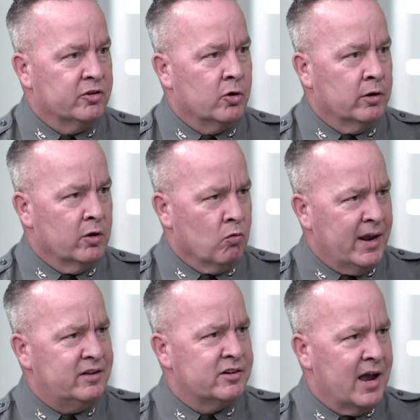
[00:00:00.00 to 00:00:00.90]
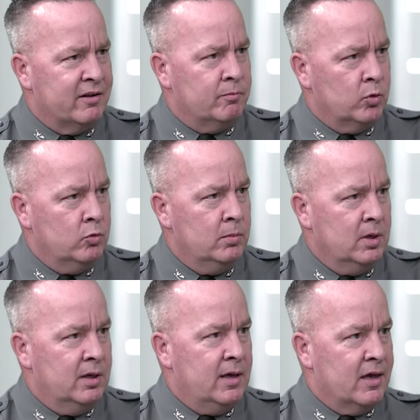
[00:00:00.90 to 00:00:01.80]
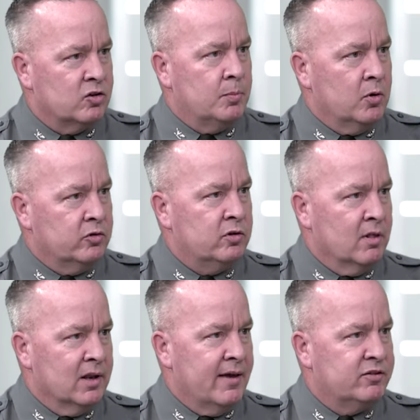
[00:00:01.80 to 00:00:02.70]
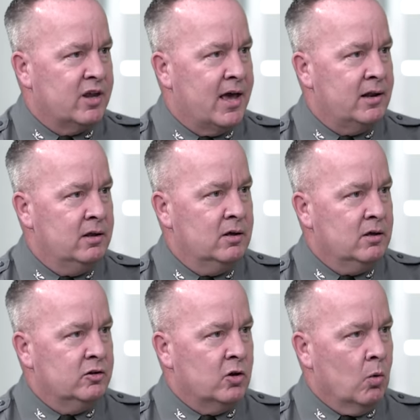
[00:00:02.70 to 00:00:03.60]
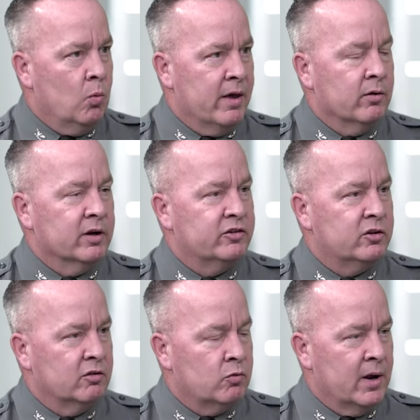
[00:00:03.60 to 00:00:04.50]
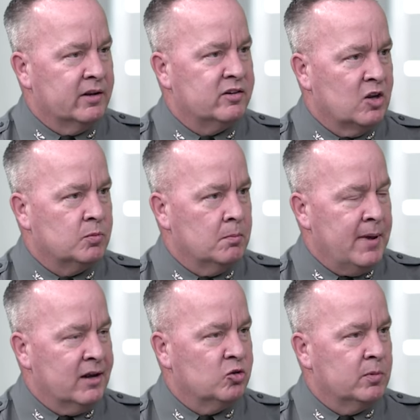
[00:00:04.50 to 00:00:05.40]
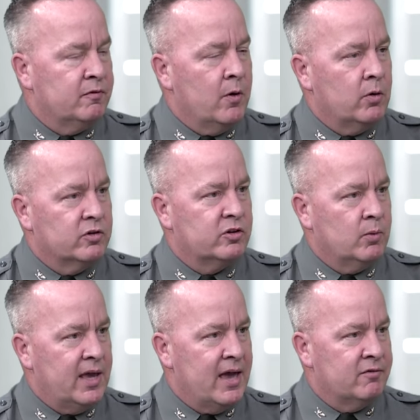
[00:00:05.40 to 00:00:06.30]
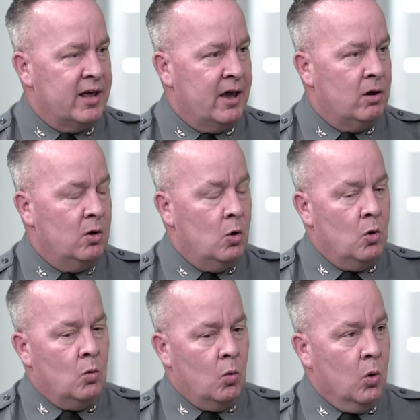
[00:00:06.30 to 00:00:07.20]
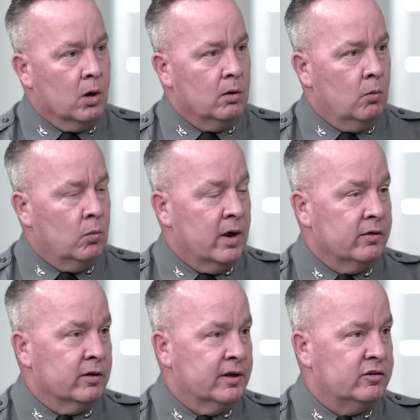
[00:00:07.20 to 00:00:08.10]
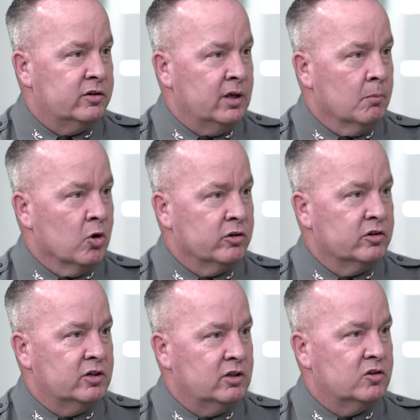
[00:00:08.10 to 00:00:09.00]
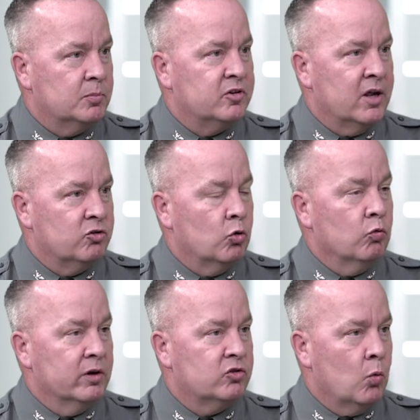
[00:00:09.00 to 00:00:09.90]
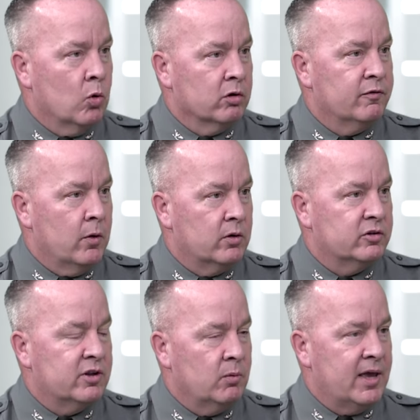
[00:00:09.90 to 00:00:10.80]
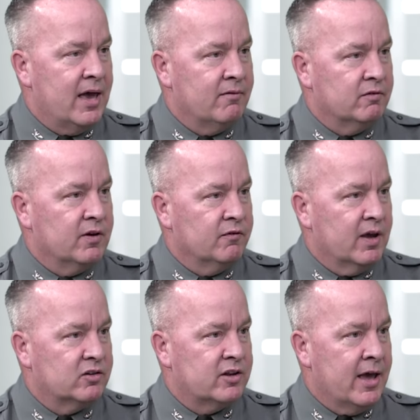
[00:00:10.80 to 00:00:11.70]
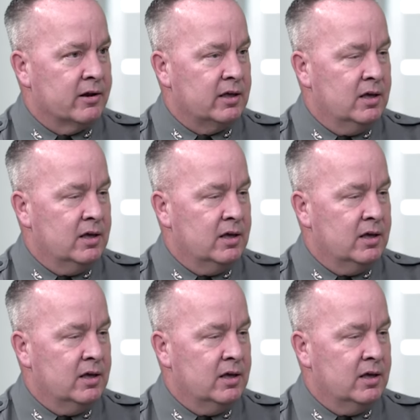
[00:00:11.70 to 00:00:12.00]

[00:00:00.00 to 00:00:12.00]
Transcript: are on the right side of boom as opposed to the left side. So whether it's the threat assessment management focus that we have now, or whether it's the emergency substantial risk order focus that we have in Fairfax County,